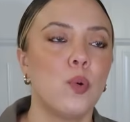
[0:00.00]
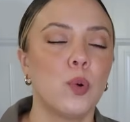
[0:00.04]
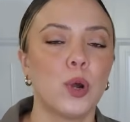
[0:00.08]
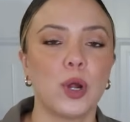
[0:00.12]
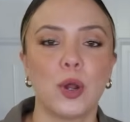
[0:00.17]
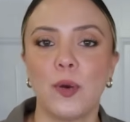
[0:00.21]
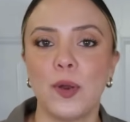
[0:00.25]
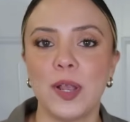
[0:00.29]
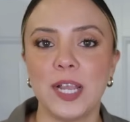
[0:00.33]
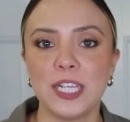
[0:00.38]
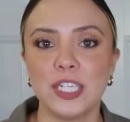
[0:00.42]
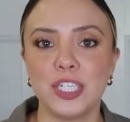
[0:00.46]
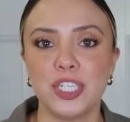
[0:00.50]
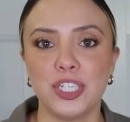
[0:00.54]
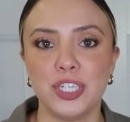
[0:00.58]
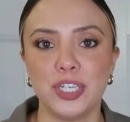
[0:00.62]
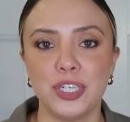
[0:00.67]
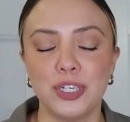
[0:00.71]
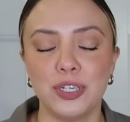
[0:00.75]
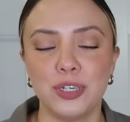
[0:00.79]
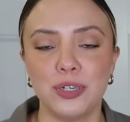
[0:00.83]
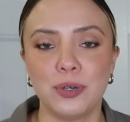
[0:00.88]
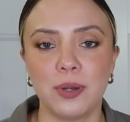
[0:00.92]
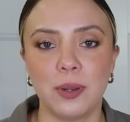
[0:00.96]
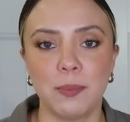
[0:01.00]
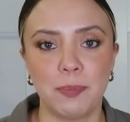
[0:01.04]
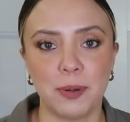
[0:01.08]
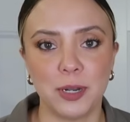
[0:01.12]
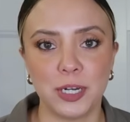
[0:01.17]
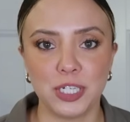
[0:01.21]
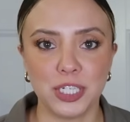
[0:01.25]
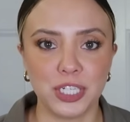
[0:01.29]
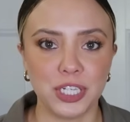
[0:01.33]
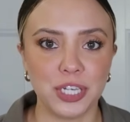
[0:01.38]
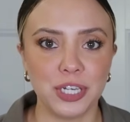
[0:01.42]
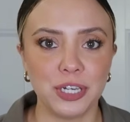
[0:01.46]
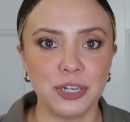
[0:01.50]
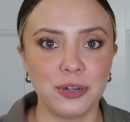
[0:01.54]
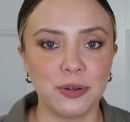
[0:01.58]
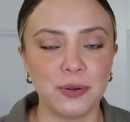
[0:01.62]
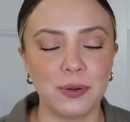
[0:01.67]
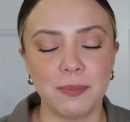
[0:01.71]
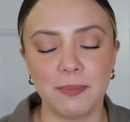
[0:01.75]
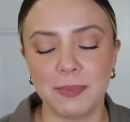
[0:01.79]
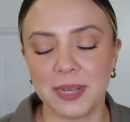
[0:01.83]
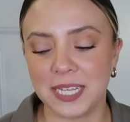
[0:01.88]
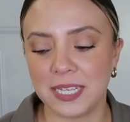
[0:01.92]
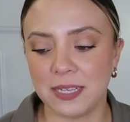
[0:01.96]
We're going to
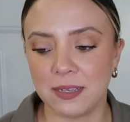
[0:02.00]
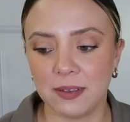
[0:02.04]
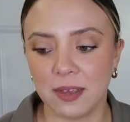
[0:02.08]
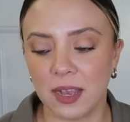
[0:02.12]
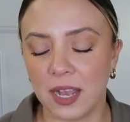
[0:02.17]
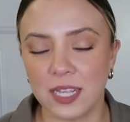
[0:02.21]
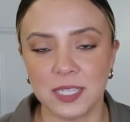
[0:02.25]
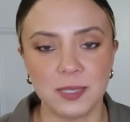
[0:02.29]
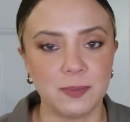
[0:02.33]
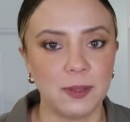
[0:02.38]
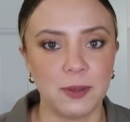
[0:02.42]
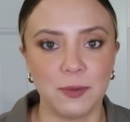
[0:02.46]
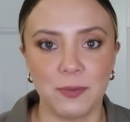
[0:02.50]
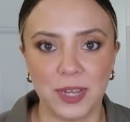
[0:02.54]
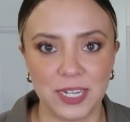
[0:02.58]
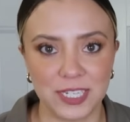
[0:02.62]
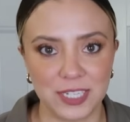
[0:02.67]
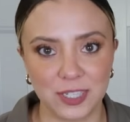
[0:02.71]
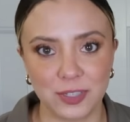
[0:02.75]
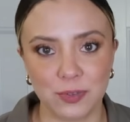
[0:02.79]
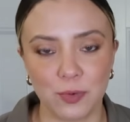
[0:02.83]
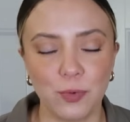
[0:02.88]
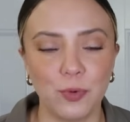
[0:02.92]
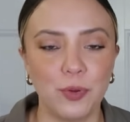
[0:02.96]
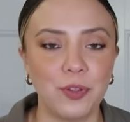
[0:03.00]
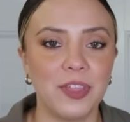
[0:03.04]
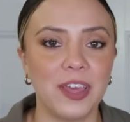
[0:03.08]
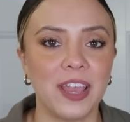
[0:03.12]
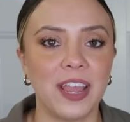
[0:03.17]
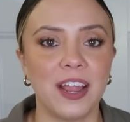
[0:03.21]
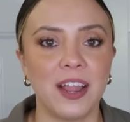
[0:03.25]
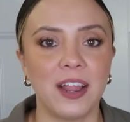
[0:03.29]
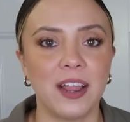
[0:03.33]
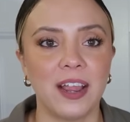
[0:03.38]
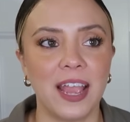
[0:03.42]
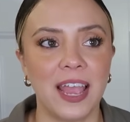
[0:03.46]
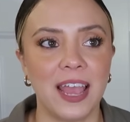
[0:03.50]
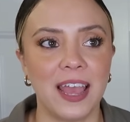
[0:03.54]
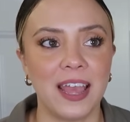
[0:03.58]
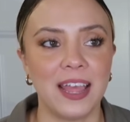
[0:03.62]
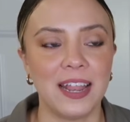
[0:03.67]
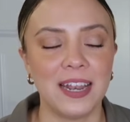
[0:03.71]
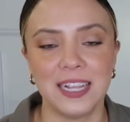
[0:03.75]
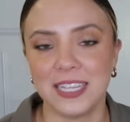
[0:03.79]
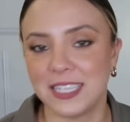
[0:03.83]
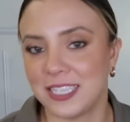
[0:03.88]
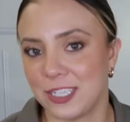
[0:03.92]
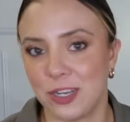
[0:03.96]
Purdue. My husband went to school there
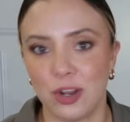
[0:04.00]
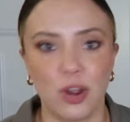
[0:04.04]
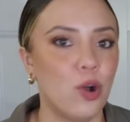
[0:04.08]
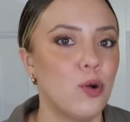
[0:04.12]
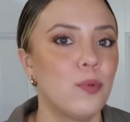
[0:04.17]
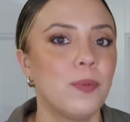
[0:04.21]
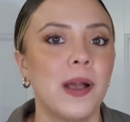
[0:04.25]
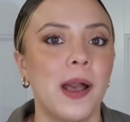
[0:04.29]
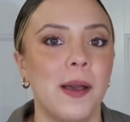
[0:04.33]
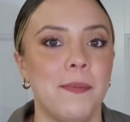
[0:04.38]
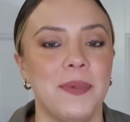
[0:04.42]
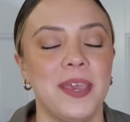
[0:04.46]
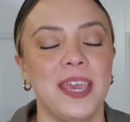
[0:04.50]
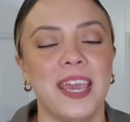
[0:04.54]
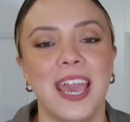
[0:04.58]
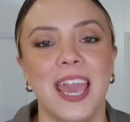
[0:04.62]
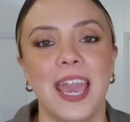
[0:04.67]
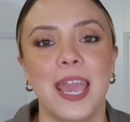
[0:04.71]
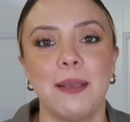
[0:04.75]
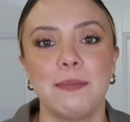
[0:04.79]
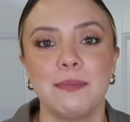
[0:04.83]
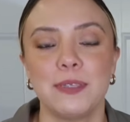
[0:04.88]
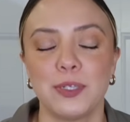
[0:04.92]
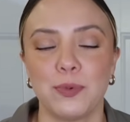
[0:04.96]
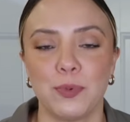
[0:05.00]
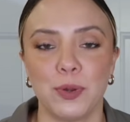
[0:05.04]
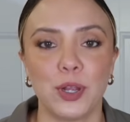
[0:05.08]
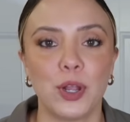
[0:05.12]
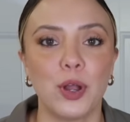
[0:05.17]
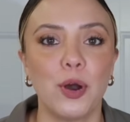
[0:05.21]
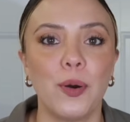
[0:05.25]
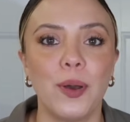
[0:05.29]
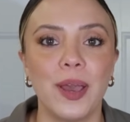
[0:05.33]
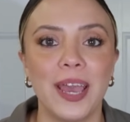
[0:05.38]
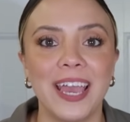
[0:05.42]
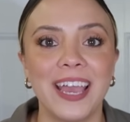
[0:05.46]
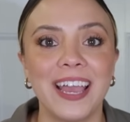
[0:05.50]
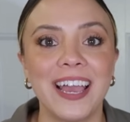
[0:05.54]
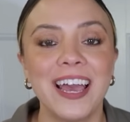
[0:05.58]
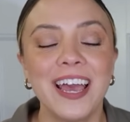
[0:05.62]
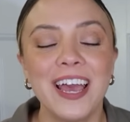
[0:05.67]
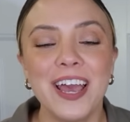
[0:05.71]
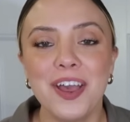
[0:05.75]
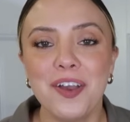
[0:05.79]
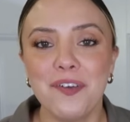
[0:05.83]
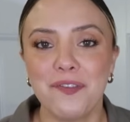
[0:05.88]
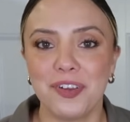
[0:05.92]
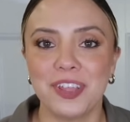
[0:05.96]
and it's their homecoming game, so we're going
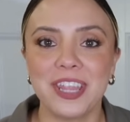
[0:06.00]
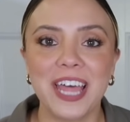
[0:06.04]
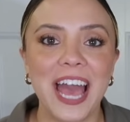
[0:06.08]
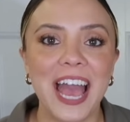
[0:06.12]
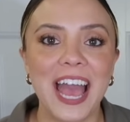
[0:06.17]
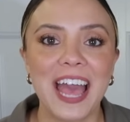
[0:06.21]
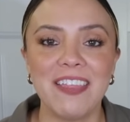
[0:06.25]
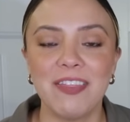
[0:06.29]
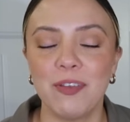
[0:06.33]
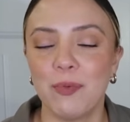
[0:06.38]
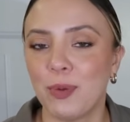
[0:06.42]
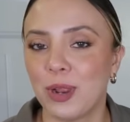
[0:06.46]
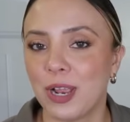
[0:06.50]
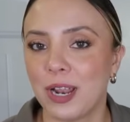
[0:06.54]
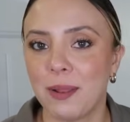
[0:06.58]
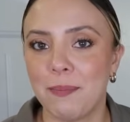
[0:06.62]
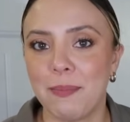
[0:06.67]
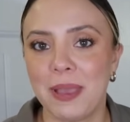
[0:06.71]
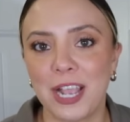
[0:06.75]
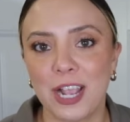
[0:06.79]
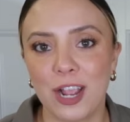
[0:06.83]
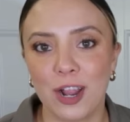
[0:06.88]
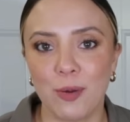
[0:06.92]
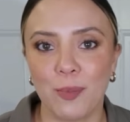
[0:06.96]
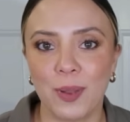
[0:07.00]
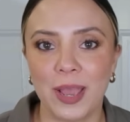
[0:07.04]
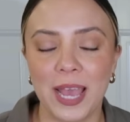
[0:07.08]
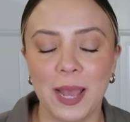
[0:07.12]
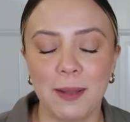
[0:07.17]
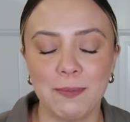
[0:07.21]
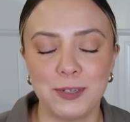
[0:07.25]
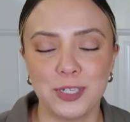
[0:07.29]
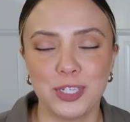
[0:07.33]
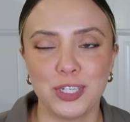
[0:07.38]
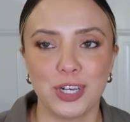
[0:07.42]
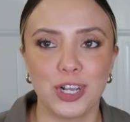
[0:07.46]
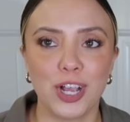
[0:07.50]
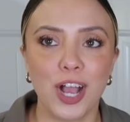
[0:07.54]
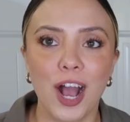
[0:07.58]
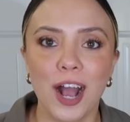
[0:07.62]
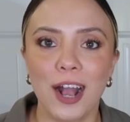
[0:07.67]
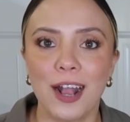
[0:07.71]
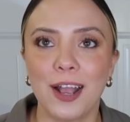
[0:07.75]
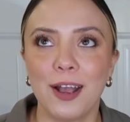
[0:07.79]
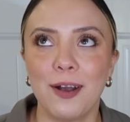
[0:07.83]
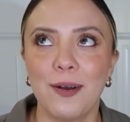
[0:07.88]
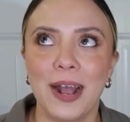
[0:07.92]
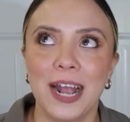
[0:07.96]
for that and then we're gonna make our way up to
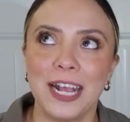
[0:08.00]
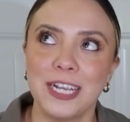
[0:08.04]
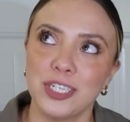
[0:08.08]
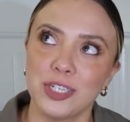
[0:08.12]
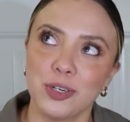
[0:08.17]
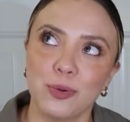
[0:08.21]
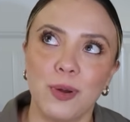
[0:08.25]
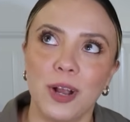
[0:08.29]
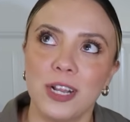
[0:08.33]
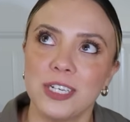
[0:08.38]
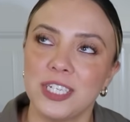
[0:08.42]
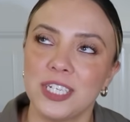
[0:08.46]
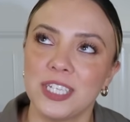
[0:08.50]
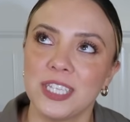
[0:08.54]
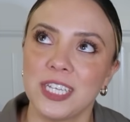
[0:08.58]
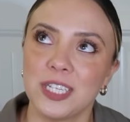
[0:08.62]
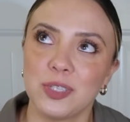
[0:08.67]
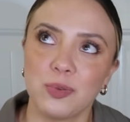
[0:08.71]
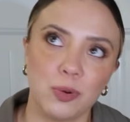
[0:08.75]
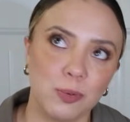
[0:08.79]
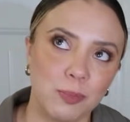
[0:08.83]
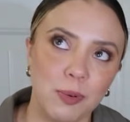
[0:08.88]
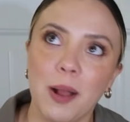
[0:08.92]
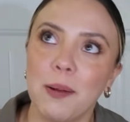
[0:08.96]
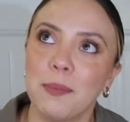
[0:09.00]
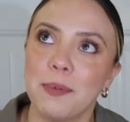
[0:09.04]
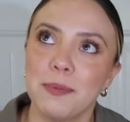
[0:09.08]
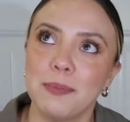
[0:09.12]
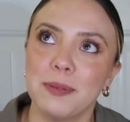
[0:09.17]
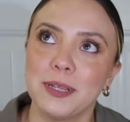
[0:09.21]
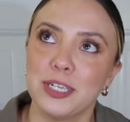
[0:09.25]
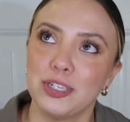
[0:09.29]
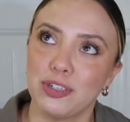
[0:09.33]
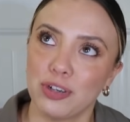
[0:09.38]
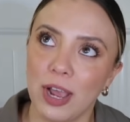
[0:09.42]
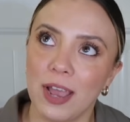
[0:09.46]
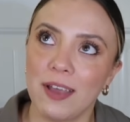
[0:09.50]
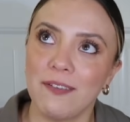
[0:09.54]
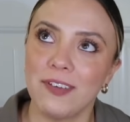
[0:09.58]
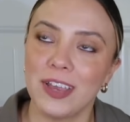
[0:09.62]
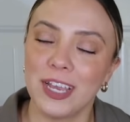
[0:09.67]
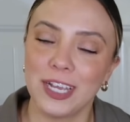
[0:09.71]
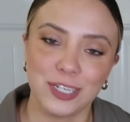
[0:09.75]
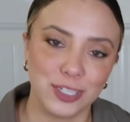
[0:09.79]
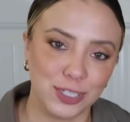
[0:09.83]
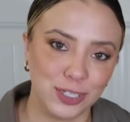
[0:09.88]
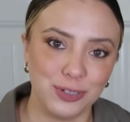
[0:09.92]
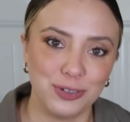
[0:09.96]
Chicago. As you're watching this, we're probably
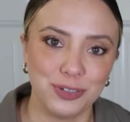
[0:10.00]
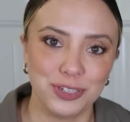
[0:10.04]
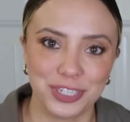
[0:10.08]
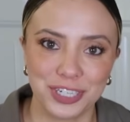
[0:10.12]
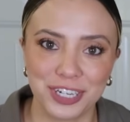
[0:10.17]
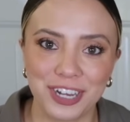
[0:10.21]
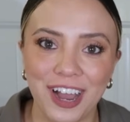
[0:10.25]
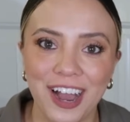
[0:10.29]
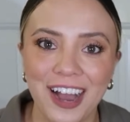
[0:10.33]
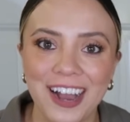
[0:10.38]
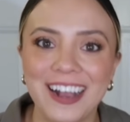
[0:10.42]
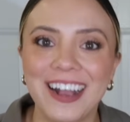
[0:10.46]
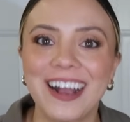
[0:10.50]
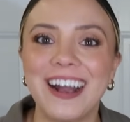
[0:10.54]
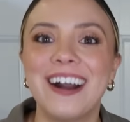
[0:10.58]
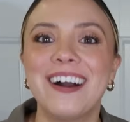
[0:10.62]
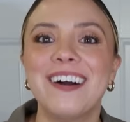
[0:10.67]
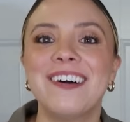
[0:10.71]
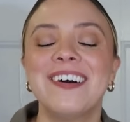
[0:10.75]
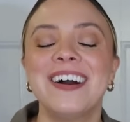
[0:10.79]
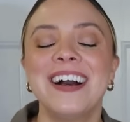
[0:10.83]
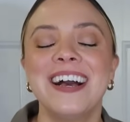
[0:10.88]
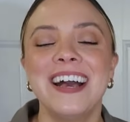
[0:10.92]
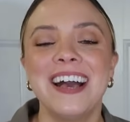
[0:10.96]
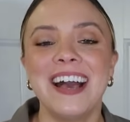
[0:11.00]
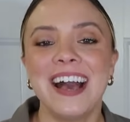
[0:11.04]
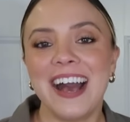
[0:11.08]
driving to Chicago.